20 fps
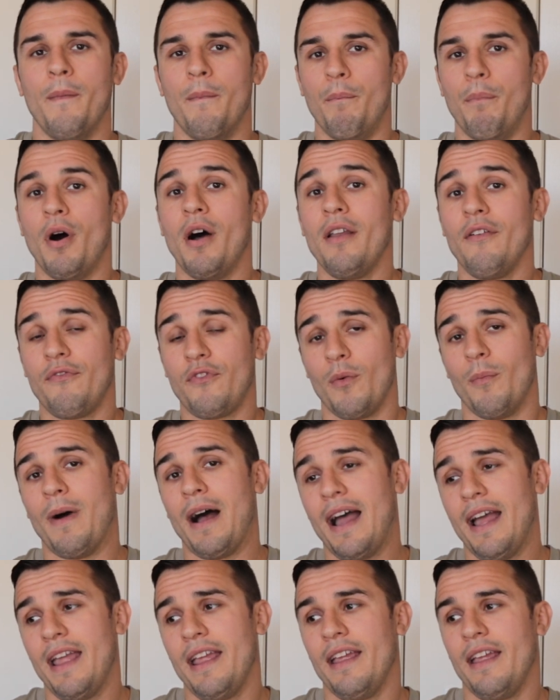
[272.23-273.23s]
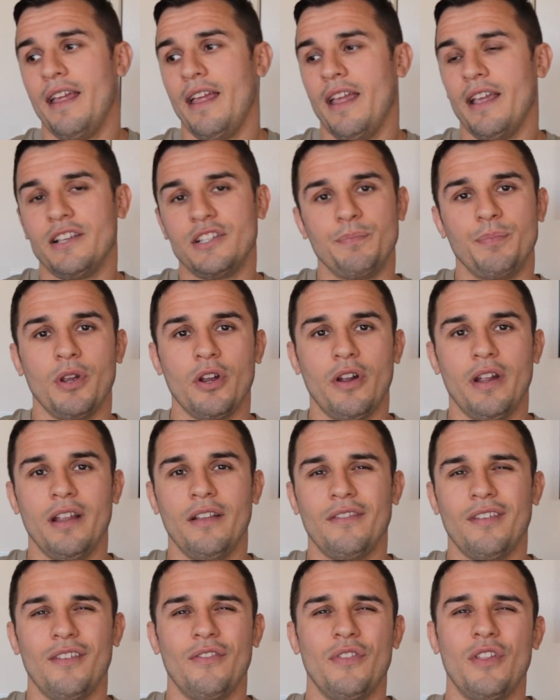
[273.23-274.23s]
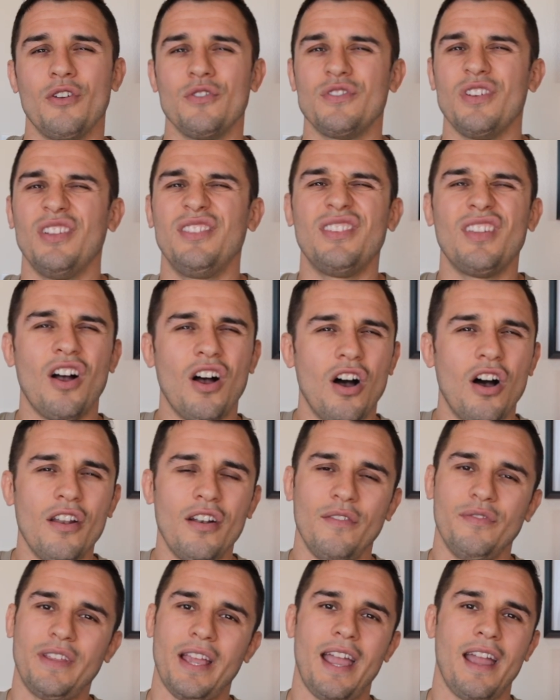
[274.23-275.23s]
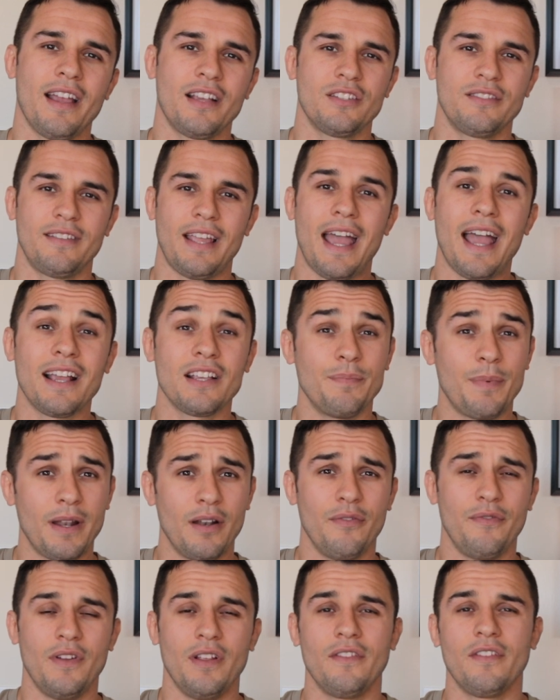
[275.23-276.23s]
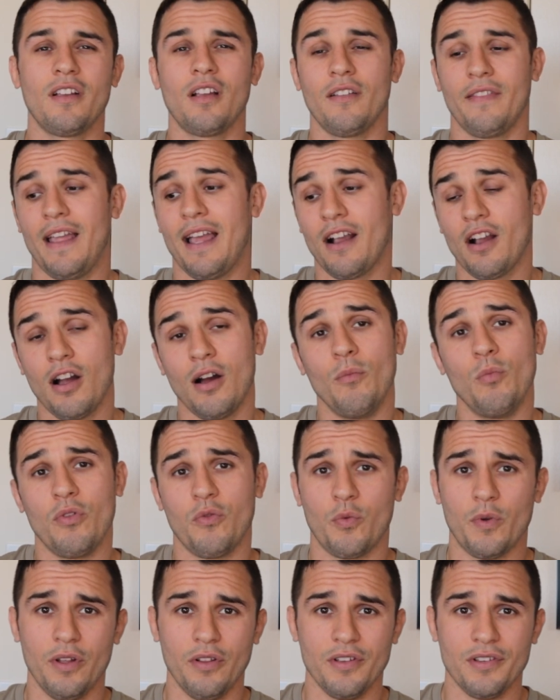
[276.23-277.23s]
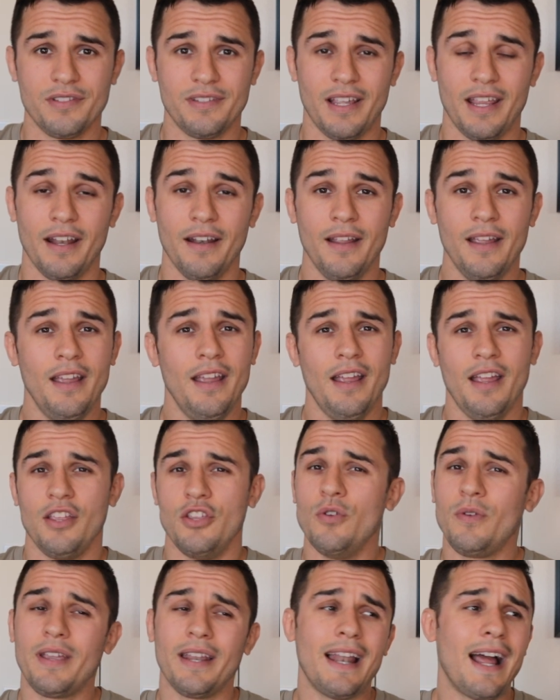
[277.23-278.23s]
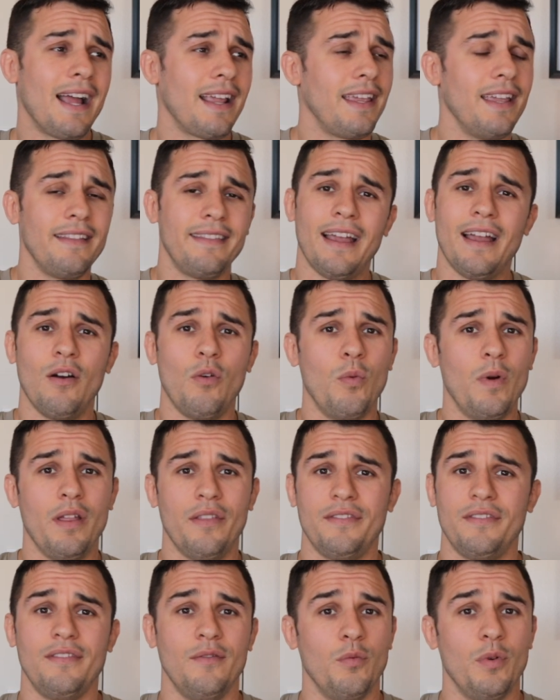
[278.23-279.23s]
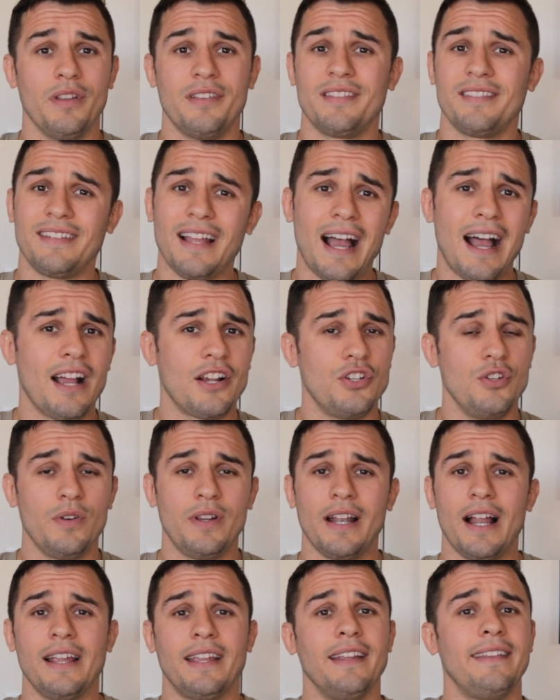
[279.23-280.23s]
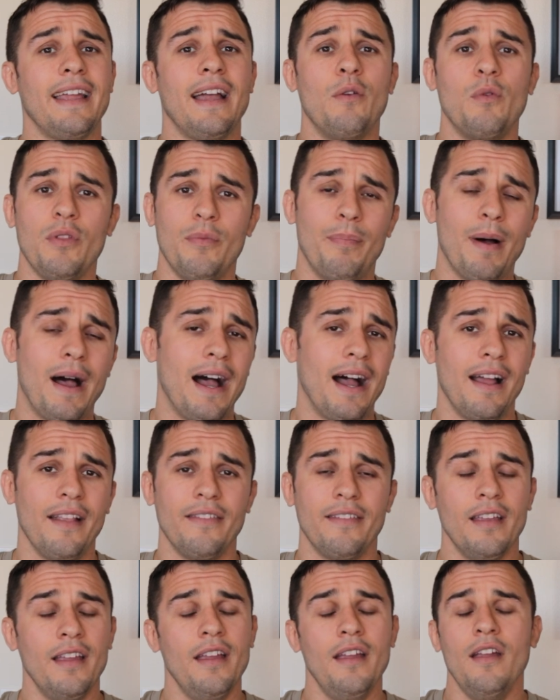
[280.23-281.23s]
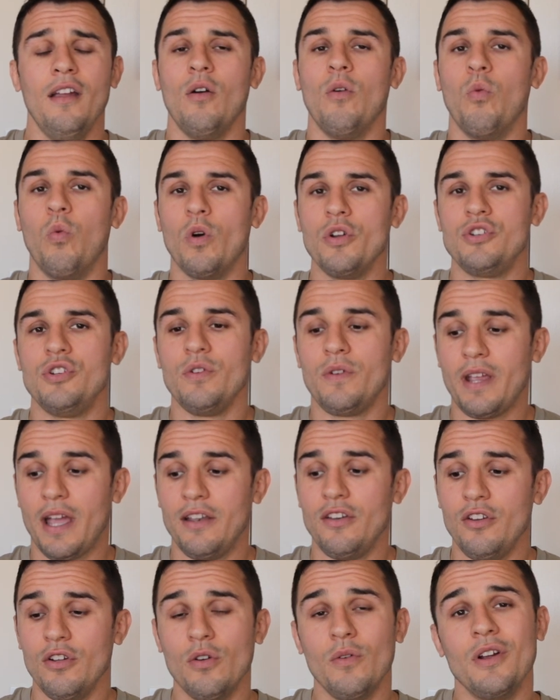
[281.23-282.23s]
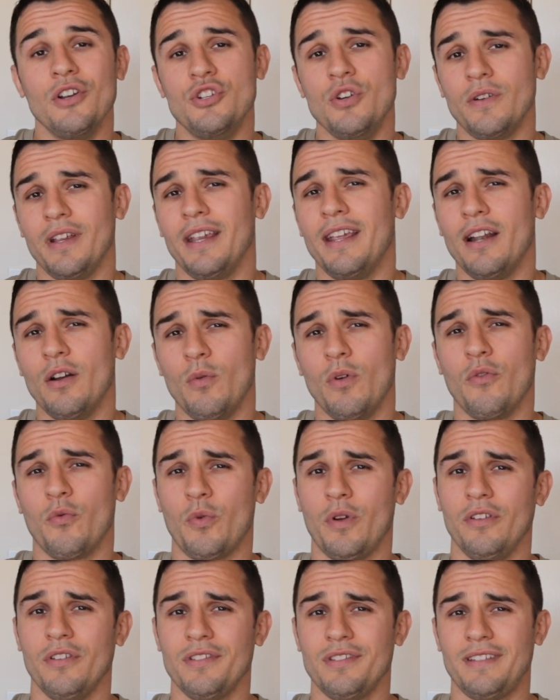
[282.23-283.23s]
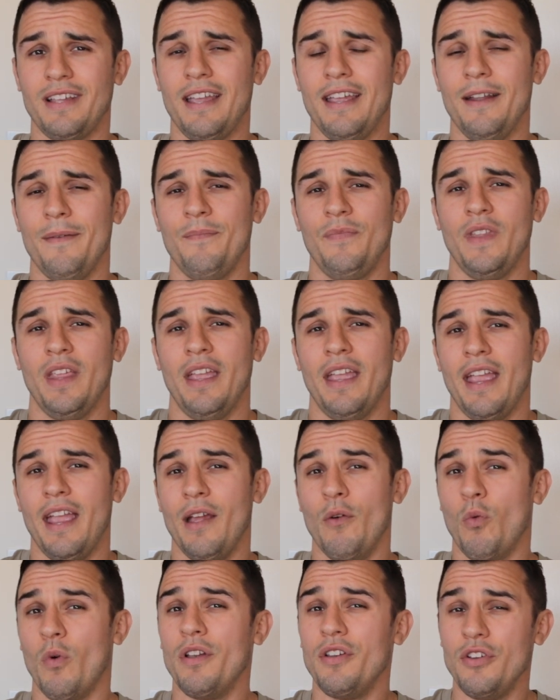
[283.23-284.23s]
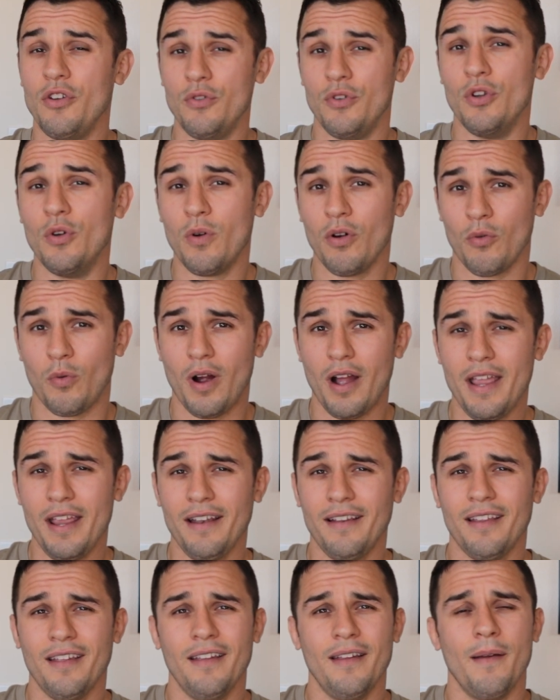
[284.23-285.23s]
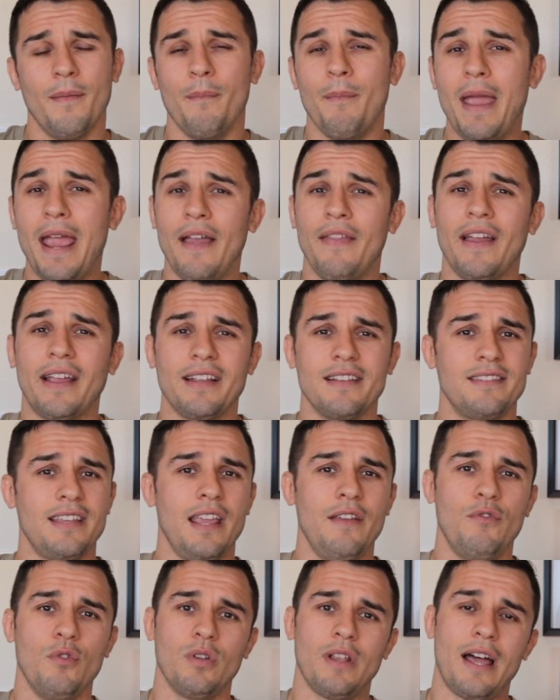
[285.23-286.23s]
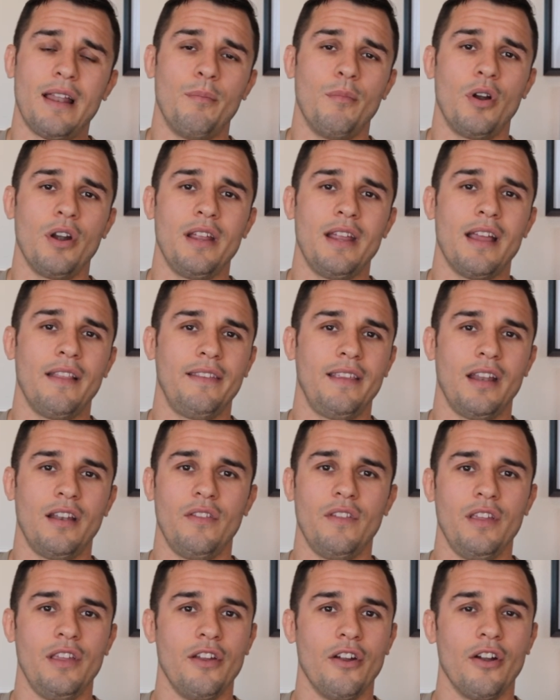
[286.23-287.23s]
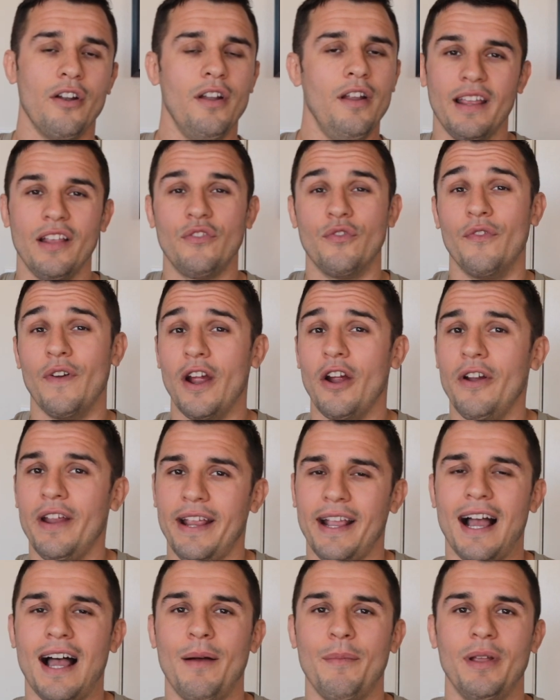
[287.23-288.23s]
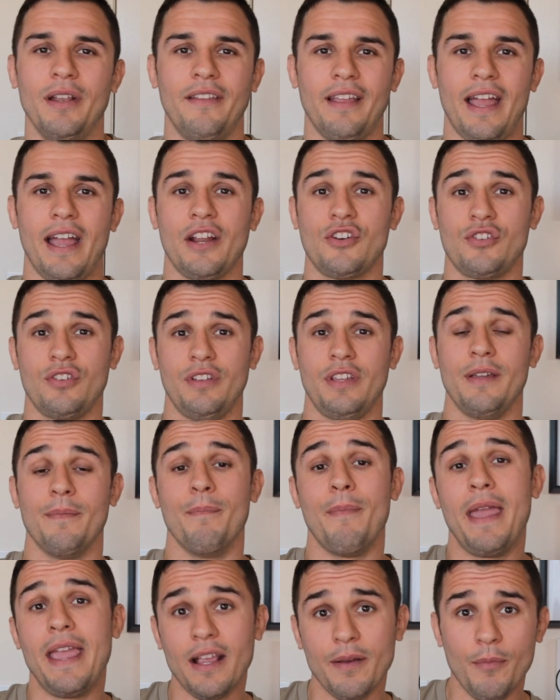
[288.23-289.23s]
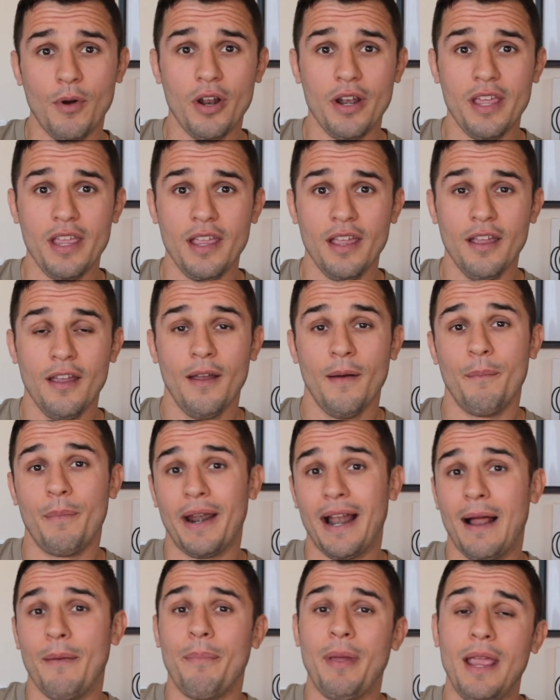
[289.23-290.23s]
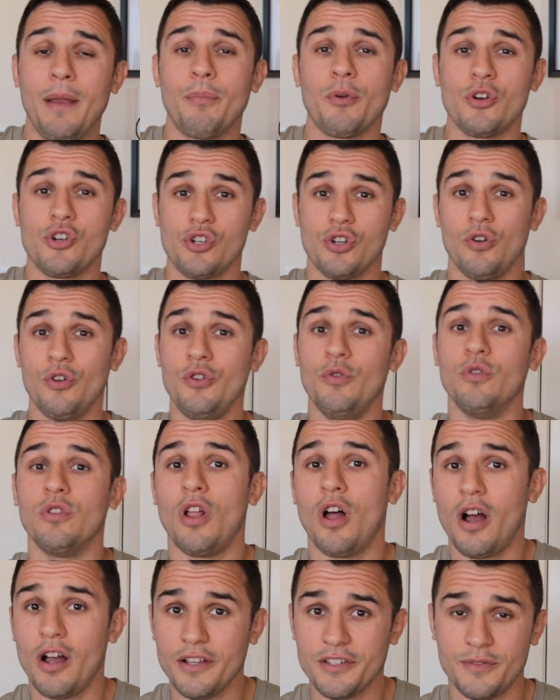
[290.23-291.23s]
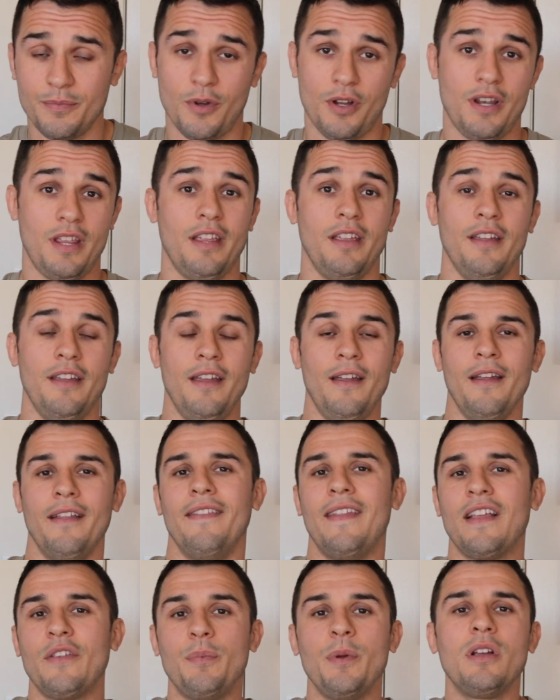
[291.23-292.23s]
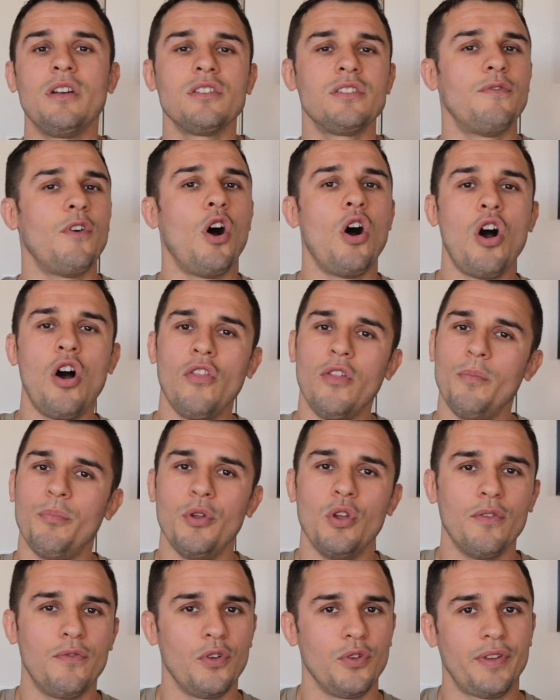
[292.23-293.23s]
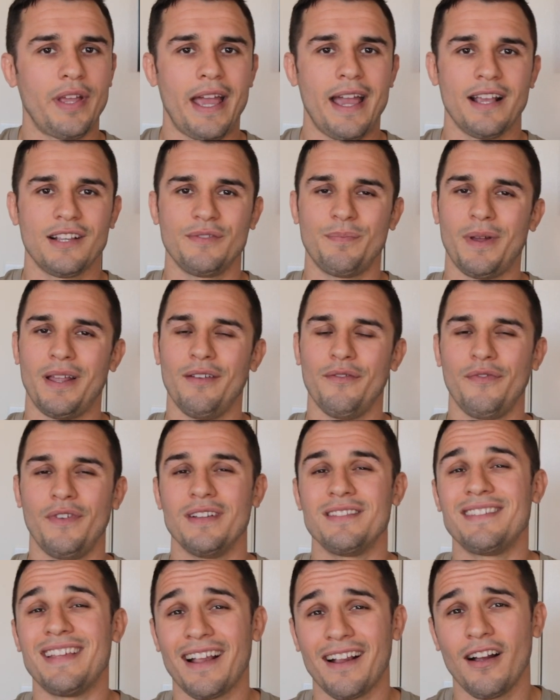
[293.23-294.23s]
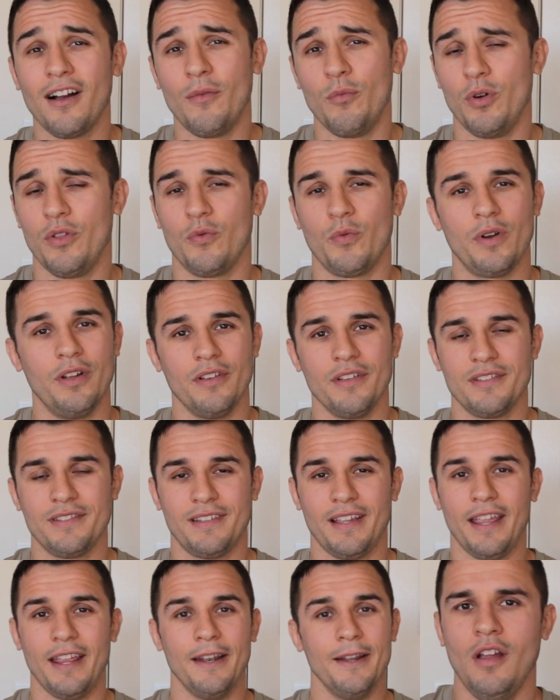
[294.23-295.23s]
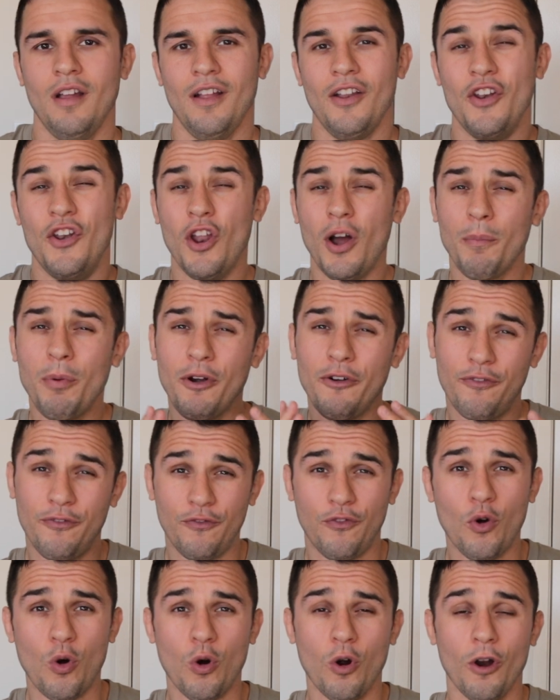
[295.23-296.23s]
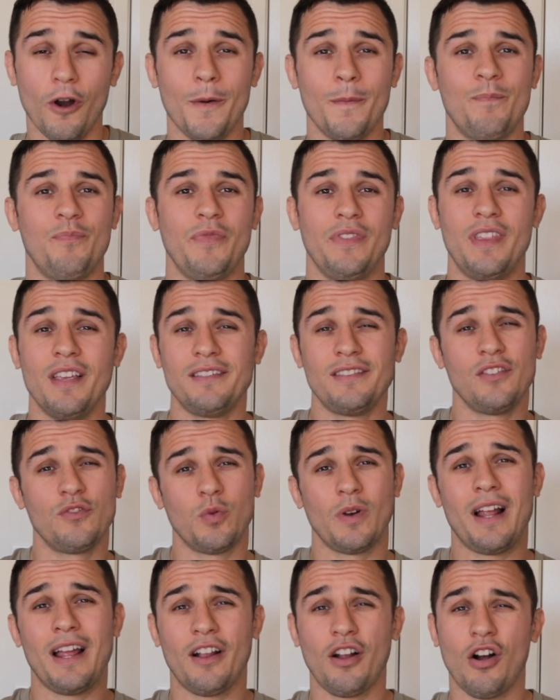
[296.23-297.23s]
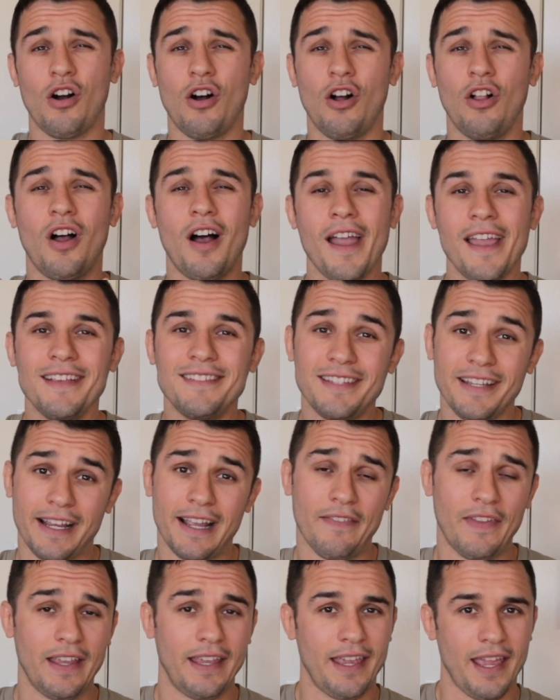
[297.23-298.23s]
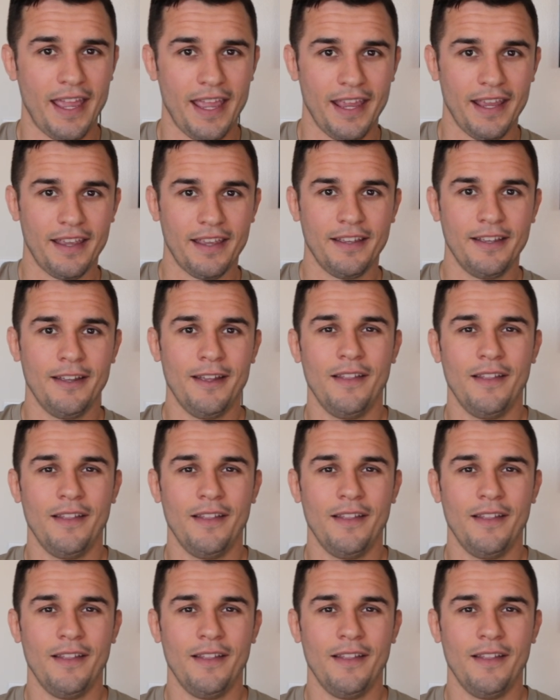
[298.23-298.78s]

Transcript: But from my experience, there's a ton of tax benefits that come with real estate. You cannot get that with stocks. You cannot get that with bonds. What you can do is you can get it with real estate, and when you do it right, man, that can save you a lot of money at the end of the year. It's very common to actually make money, but on paper show you lost money. And that's because of all the beautiful tax benefits that come with real estate. Number 4, this is what I call icing on the cake.